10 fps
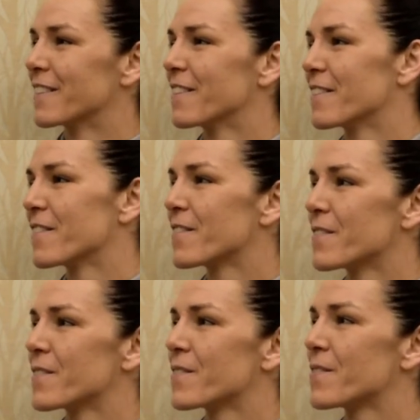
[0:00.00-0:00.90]

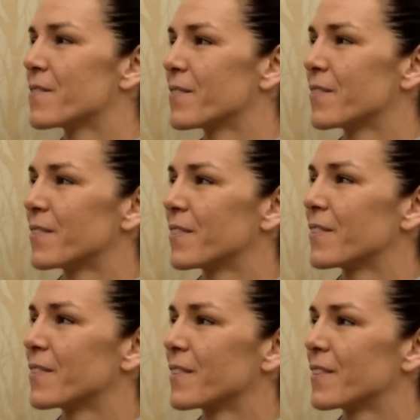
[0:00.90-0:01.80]

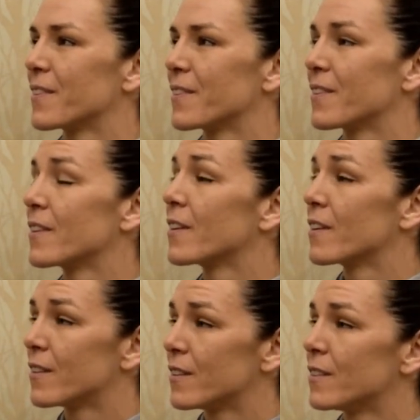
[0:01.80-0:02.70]

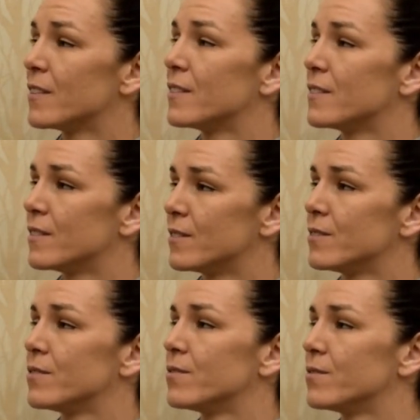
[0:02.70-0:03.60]
This person isn't speaking.